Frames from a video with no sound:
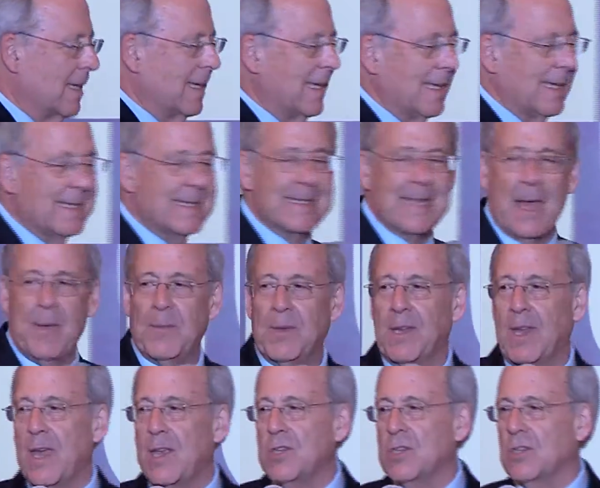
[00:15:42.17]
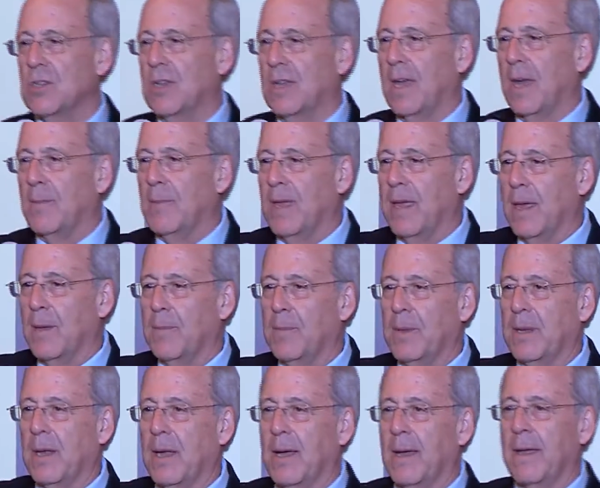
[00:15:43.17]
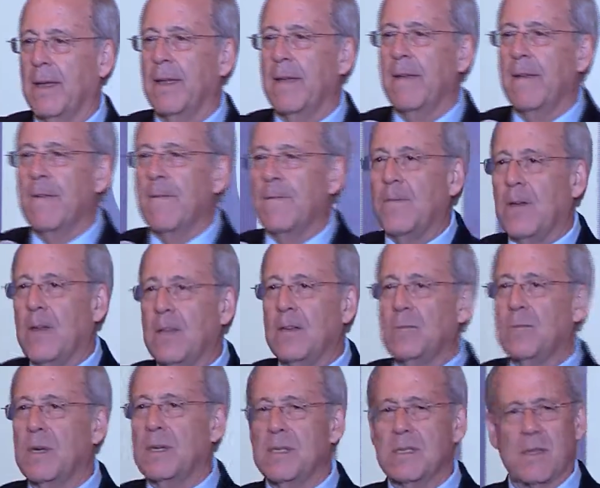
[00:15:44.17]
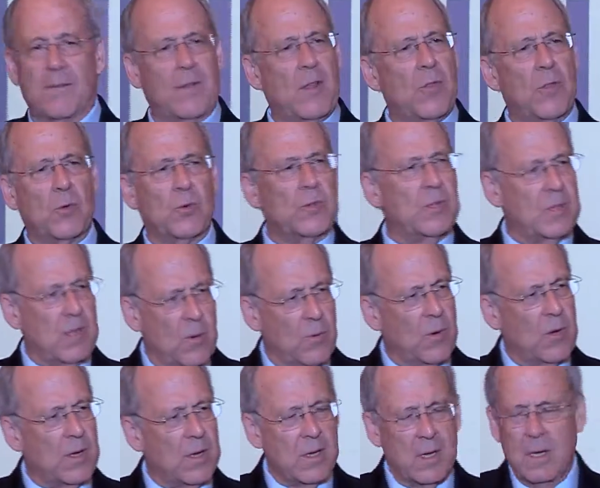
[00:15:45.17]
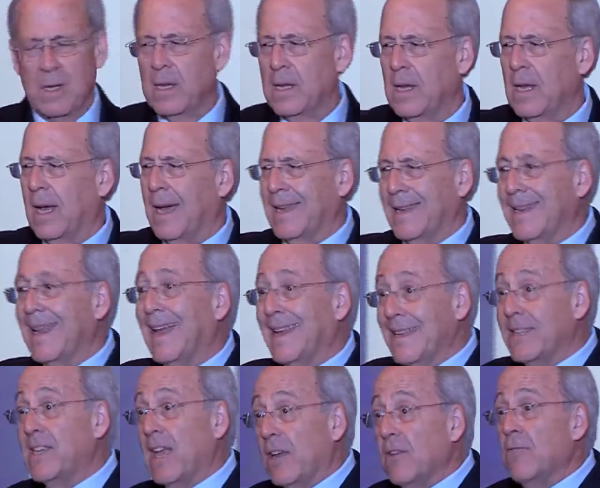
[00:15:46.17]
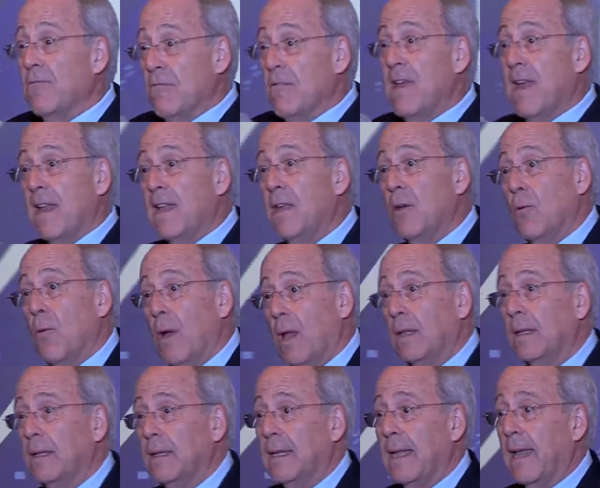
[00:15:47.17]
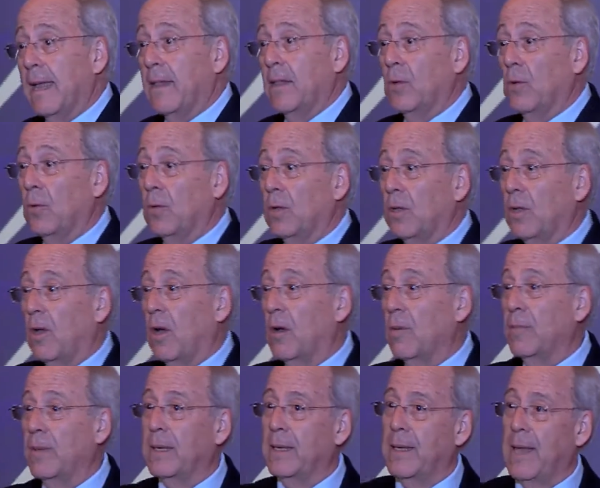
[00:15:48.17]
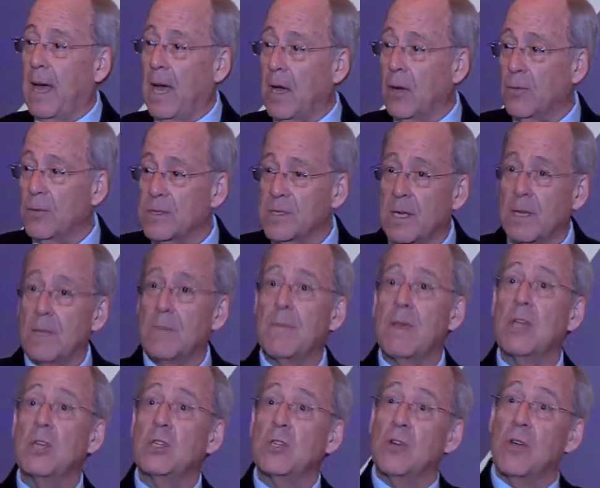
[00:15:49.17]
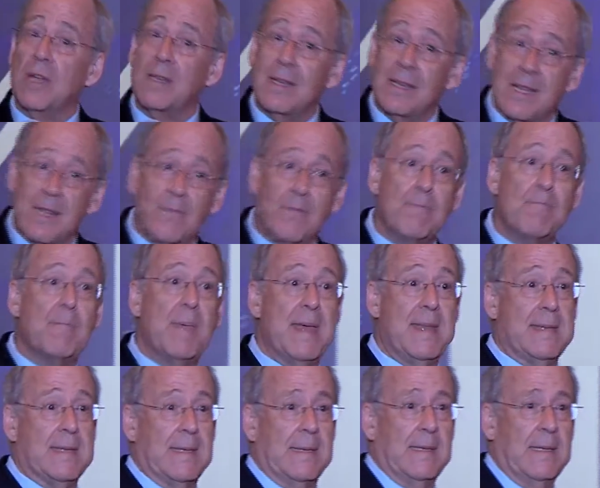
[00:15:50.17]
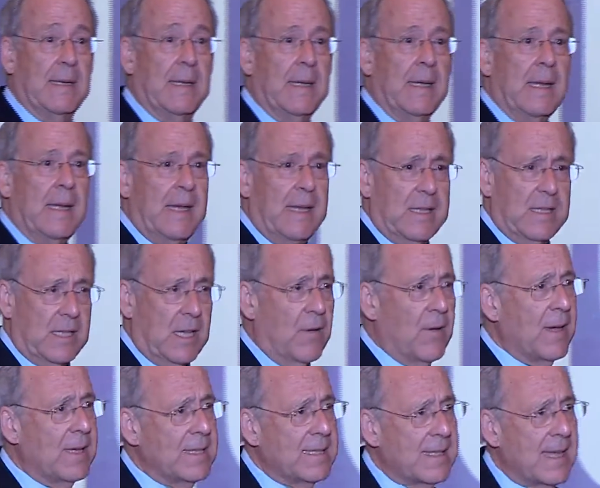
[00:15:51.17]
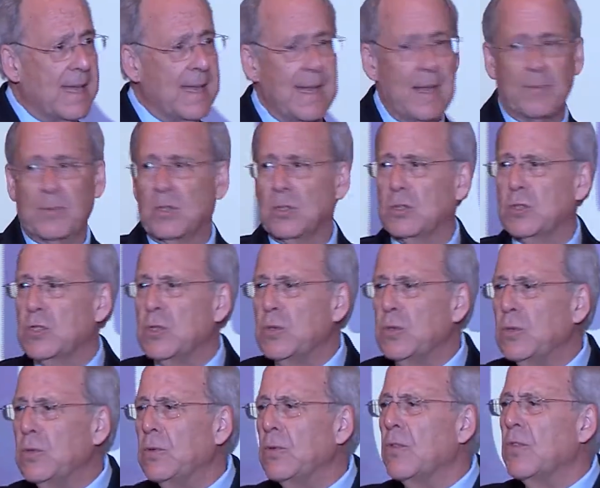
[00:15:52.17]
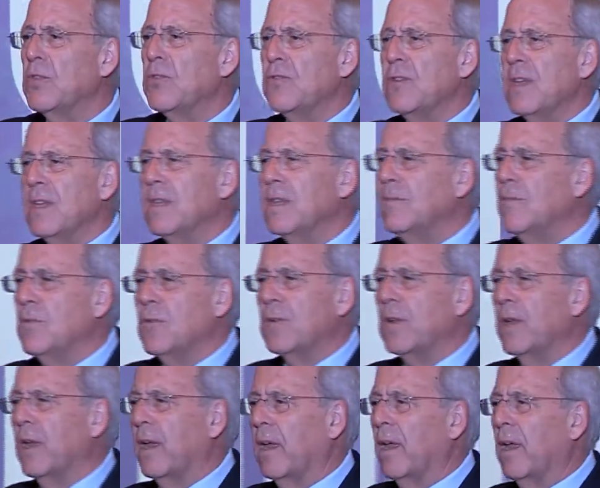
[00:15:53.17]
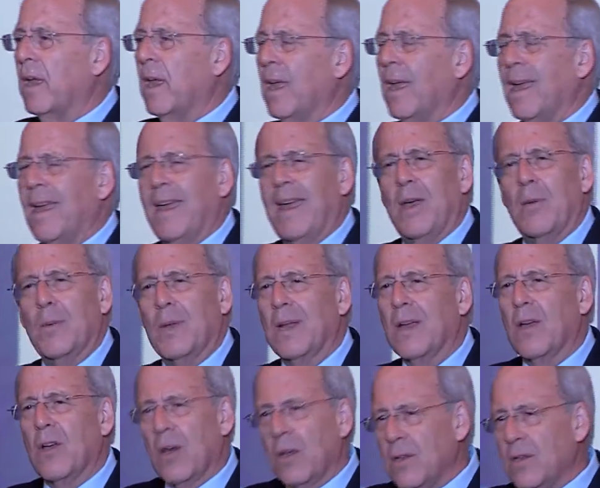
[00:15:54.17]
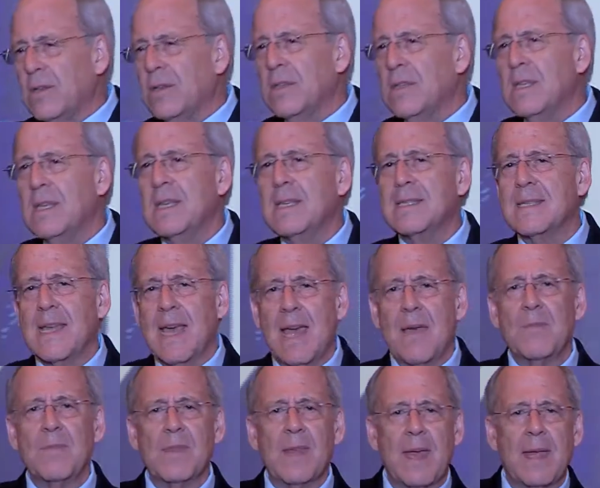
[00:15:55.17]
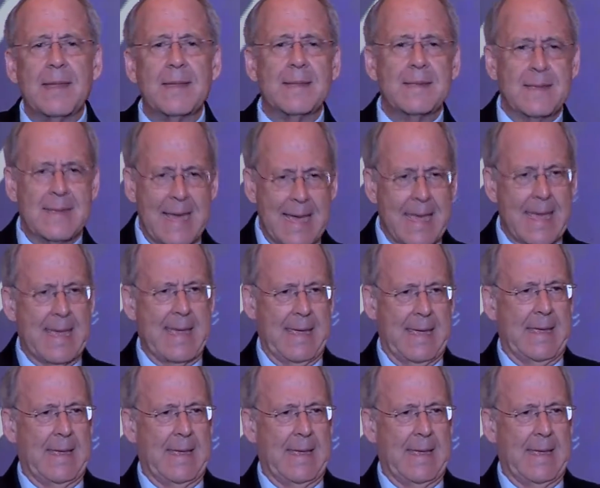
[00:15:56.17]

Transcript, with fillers: examination coming up, and I found myself, I thought, you know what? I'd, I'd done really well in Latin all along, but now I was going to make sure I did even better. And so I stayed up till 2, 3 in the morning. And when I got into the exam that day,